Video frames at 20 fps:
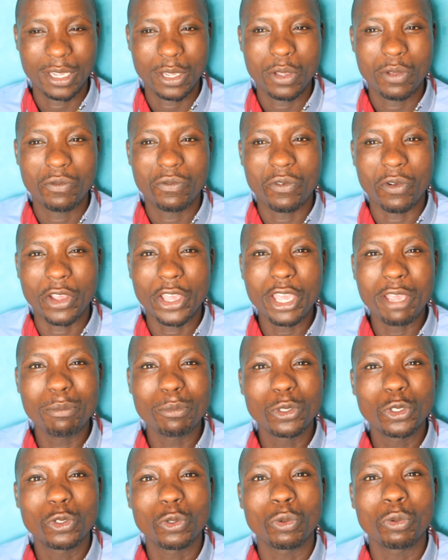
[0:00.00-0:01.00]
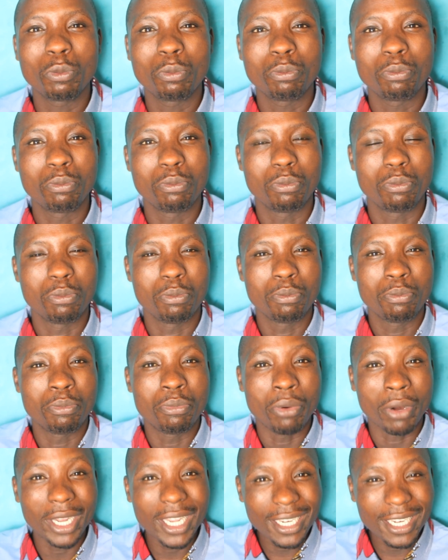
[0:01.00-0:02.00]
for him to
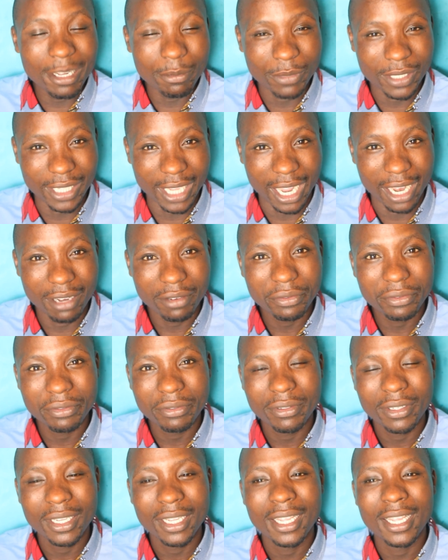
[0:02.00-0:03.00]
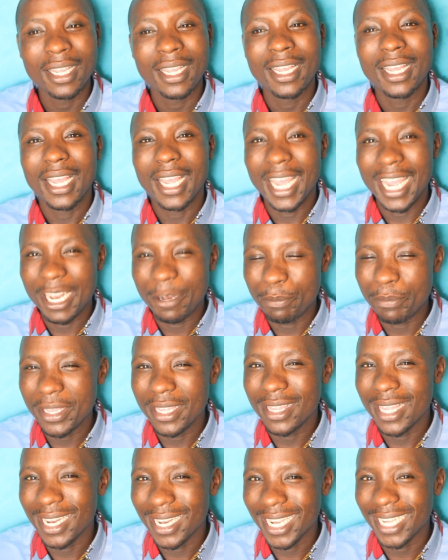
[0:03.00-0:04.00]
breed himself and be
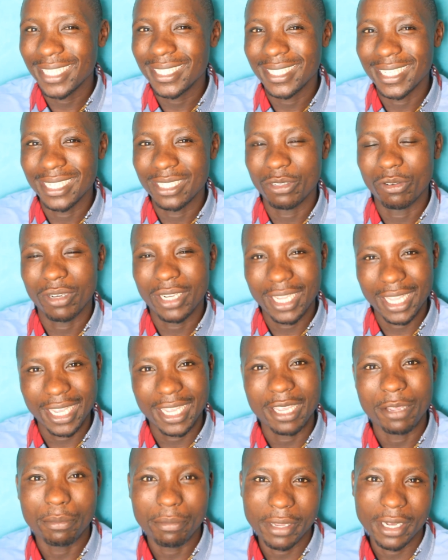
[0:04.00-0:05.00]
the next Central Kenya campaign.